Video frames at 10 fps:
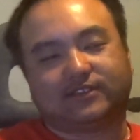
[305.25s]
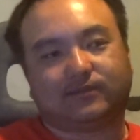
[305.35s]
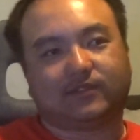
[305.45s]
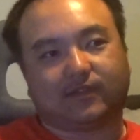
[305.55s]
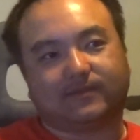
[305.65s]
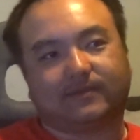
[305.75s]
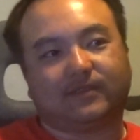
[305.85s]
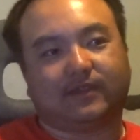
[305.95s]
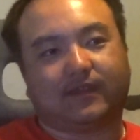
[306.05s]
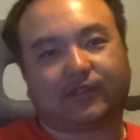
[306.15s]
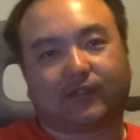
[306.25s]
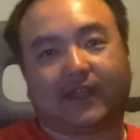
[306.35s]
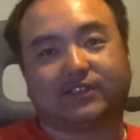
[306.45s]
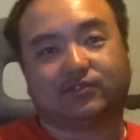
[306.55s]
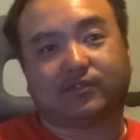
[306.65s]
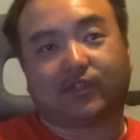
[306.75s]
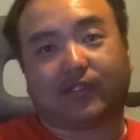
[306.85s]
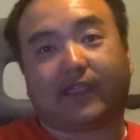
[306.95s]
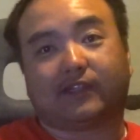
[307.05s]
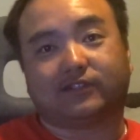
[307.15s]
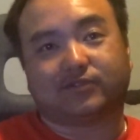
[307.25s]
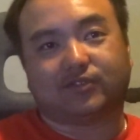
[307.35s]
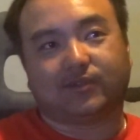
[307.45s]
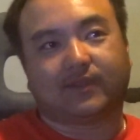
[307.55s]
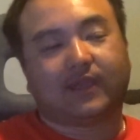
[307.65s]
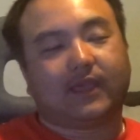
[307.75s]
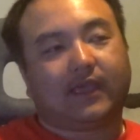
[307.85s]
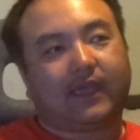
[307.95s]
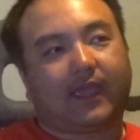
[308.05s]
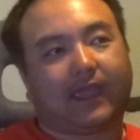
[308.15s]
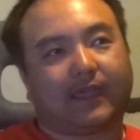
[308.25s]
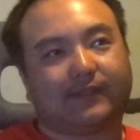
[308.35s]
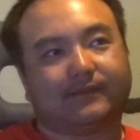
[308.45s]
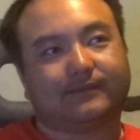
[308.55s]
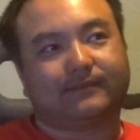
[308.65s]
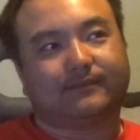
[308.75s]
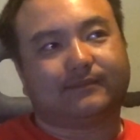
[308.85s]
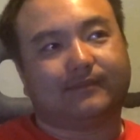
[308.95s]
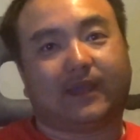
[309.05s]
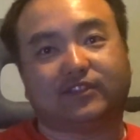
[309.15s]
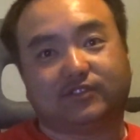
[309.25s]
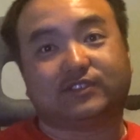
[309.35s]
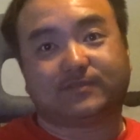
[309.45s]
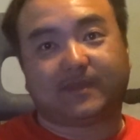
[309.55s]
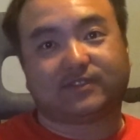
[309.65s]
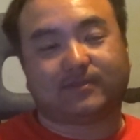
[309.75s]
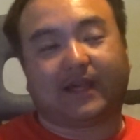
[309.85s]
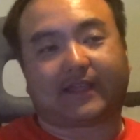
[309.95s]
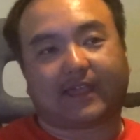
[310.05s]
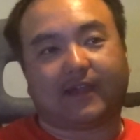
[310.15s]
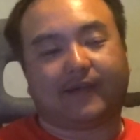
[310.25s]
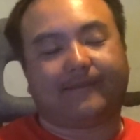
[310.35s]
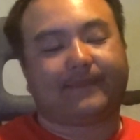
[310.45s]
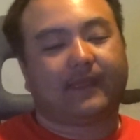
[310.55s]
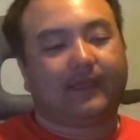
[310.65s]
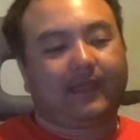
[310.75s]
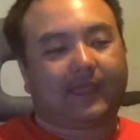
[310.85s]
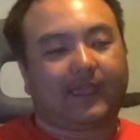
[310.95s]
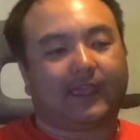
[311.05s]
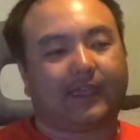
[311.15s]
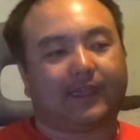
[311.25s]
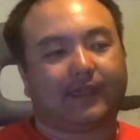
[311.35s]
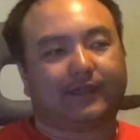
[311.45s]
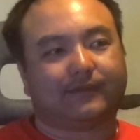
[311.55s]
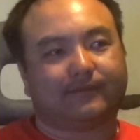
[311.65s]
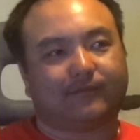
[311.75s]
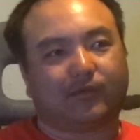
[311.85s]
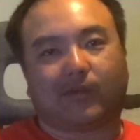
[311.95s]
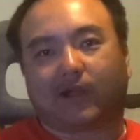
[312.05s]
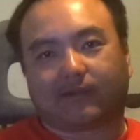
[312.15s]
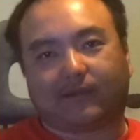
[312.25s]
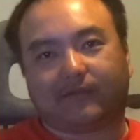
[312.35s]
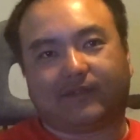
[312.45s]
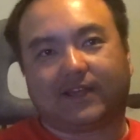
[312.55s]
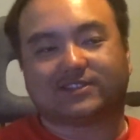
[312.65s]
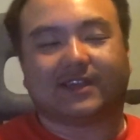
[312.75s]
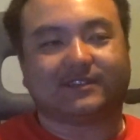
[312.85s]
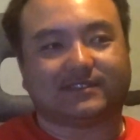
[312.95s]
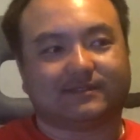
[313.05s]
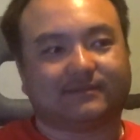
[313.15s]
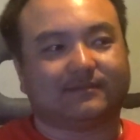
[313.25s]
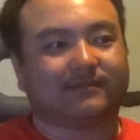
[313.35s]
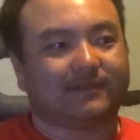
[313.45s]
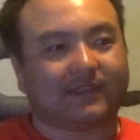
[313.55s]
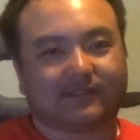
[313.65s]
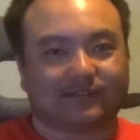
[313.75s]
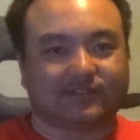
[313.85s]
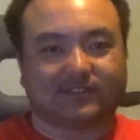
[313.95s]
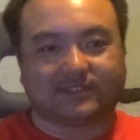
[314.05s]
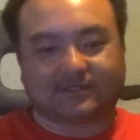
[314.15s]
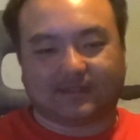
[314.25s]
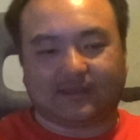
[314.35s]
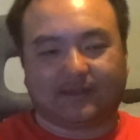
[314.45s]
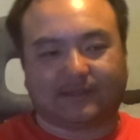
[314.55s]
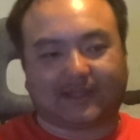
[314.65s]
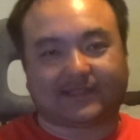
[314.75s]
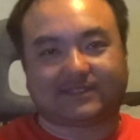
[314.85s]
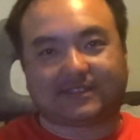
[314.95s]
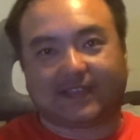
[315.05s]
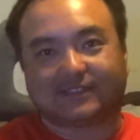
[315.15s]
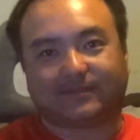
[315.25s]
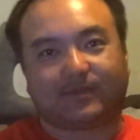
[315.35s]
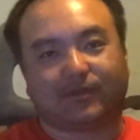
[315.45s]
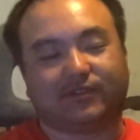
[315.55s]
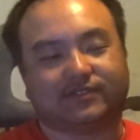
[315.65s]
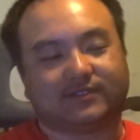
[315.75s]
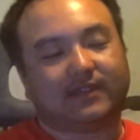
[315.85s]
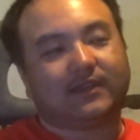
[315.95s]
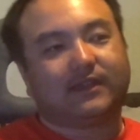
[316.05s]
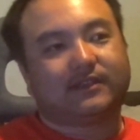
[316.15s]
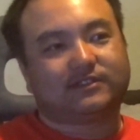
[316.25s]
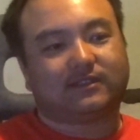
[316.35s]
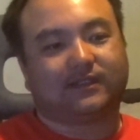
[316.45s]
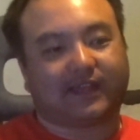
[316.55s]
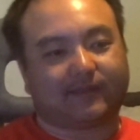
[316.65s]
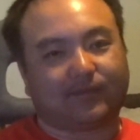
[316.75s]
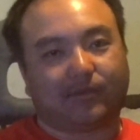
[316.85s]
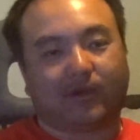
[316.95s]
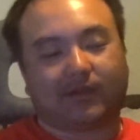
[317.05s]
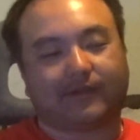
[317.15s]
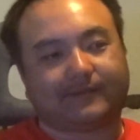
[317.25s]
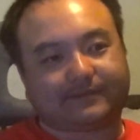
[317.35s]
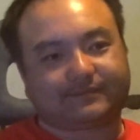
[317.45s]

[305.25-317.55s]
See what the other anglers were doing. And mind you, this is pitch black out, and we're walking around with flashlights, and there's these light stands that people are using to light up the water.